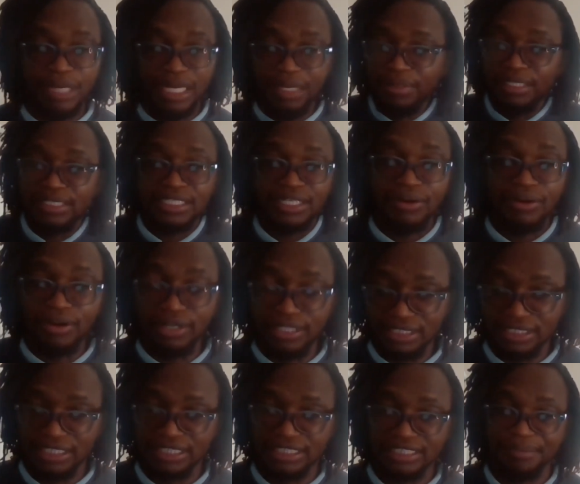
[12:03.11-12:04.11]
Maybe it's a
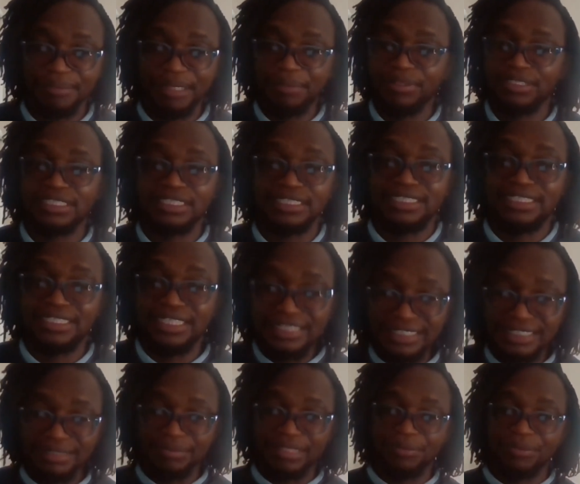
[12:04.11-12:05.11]
cost system. Maybe it's the
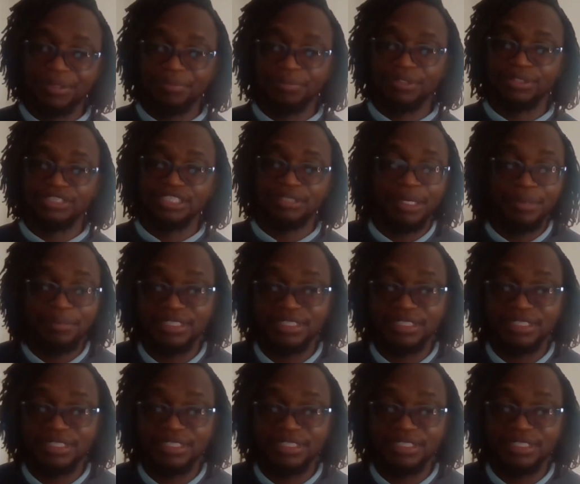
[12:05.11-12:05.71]
system that we're building.